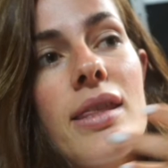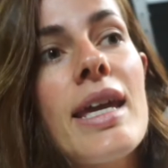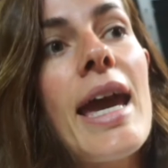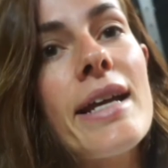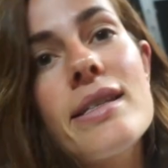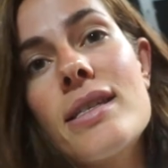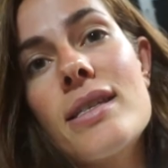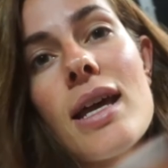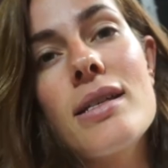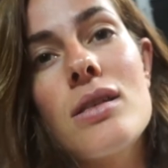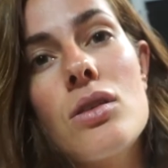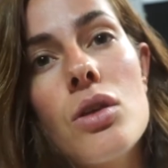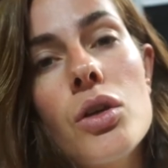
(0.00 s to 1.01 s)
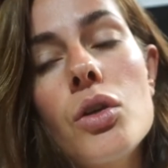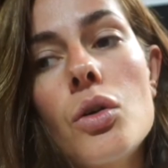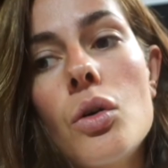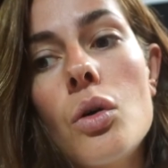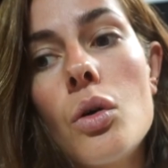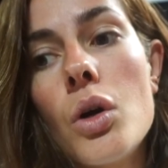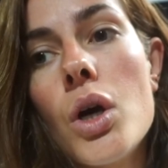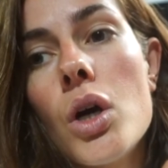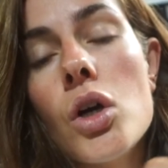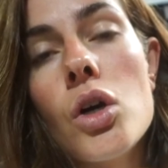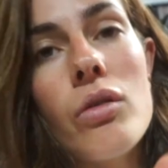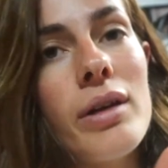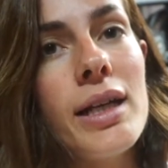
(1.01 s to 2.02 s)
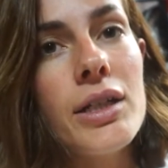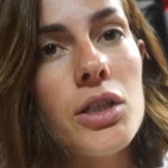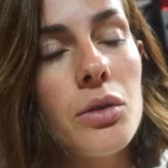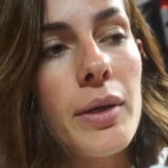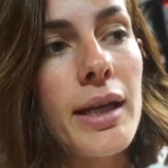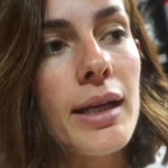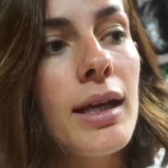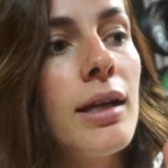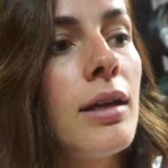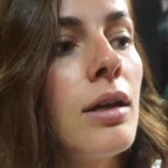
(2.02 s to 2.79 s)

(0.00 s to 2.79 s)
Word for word: the exercises that you're currently doing.